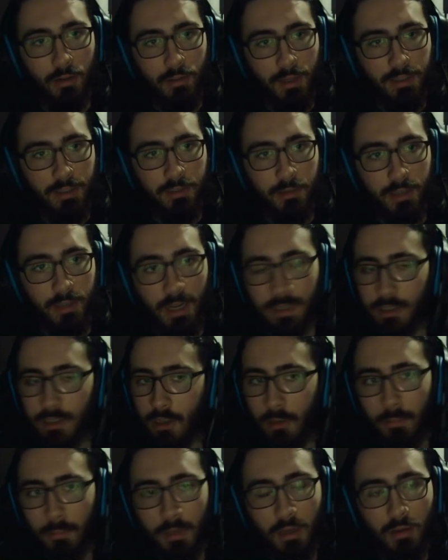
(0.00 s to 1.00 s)
That's that's
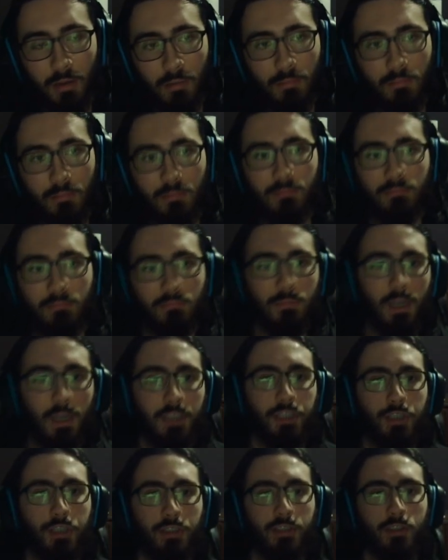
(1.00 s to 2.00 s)
on me. I
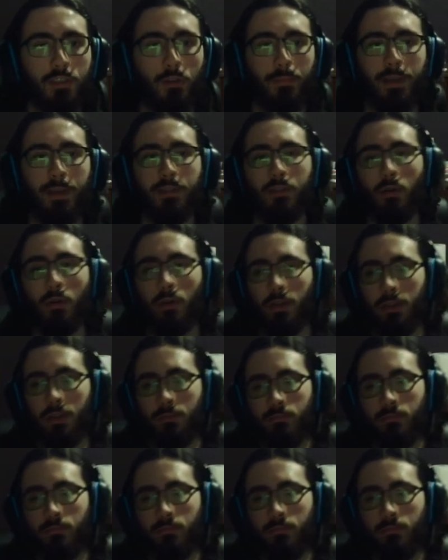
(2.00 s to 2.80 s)
should have still made the read.